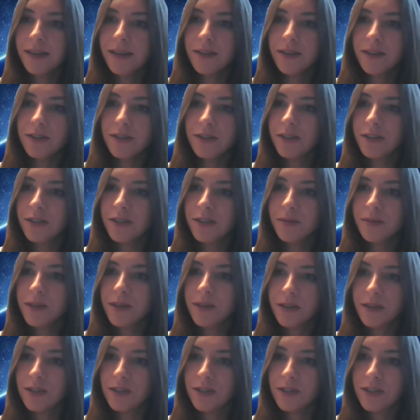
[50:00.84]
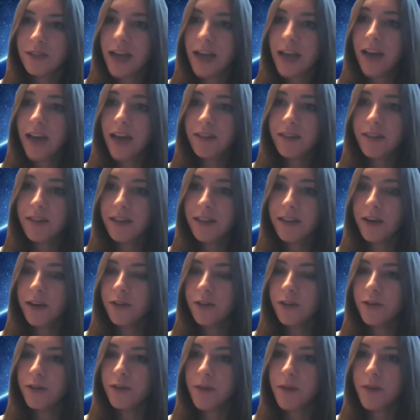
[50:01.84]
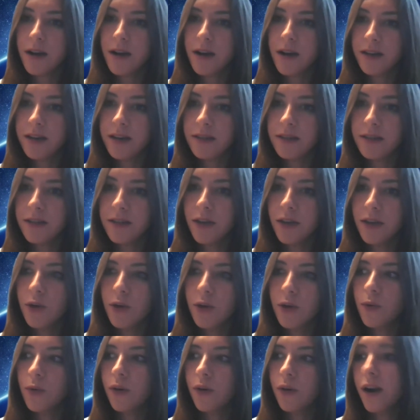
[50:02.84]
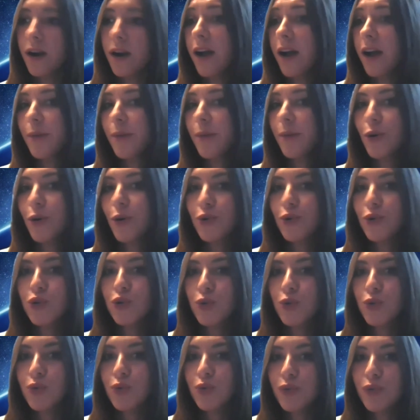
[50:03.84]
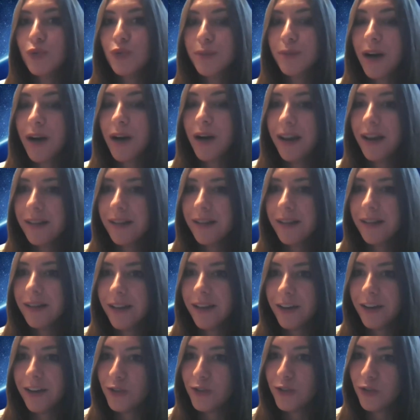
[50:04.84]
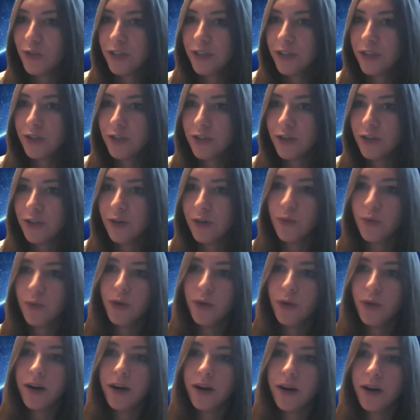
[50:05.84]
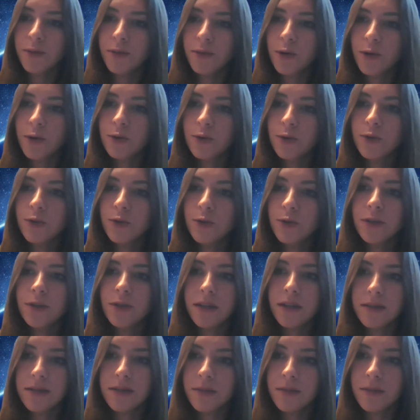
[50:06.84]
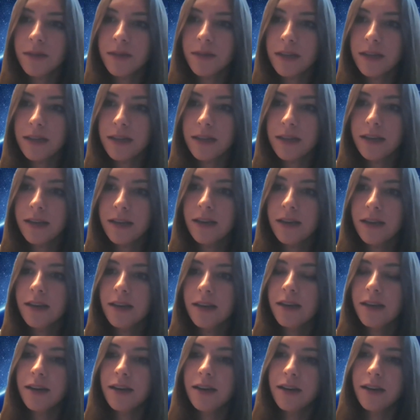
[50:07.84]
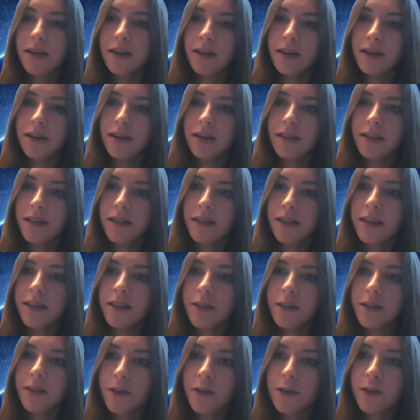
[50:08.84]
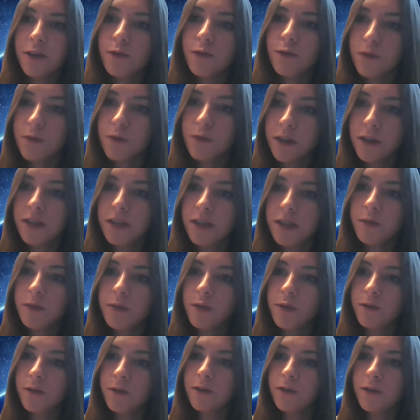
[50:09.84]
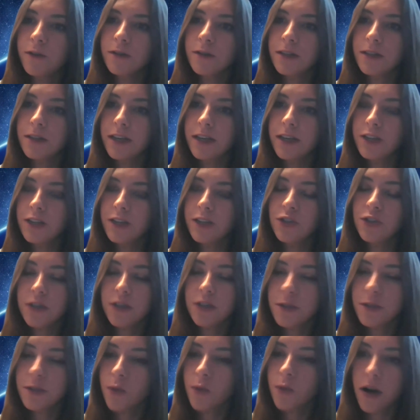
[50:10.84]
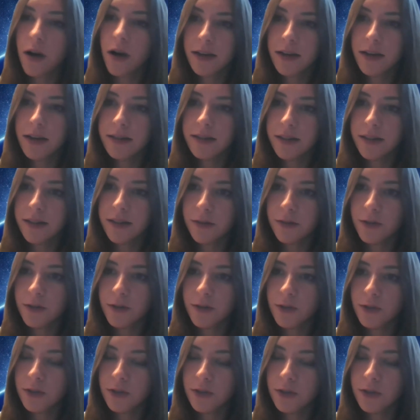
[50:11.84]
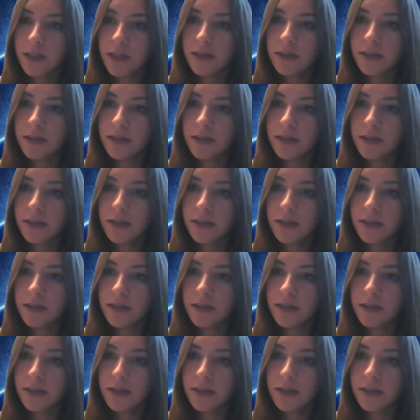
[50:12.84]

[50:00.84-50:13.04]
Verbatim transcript: just because, just having that on your mind, or I'm going to smile at a stranger, or I'm going to tell somebody uh, that they look really beautiful today, just walking down the street,